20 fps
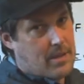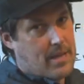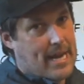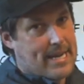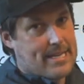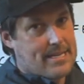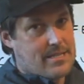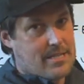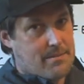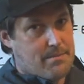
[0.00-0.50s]

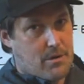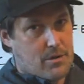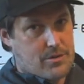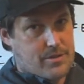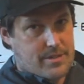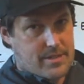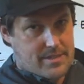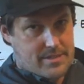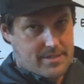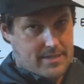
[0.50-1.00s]
line is the
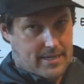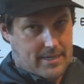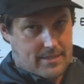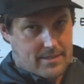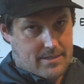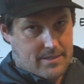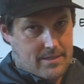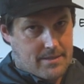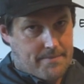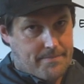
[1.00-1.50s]
most
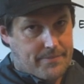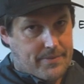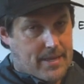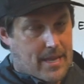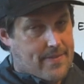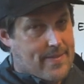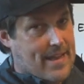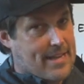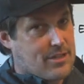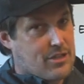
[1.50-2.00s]
distinct.
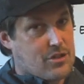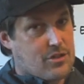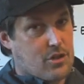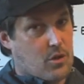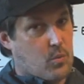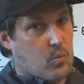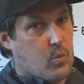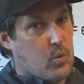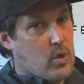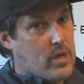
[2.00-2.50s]
And that's just
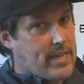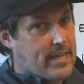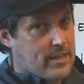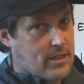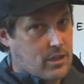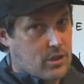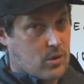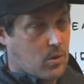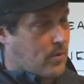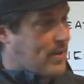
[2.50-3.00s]
a really
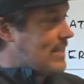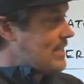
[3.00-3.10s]
good goal.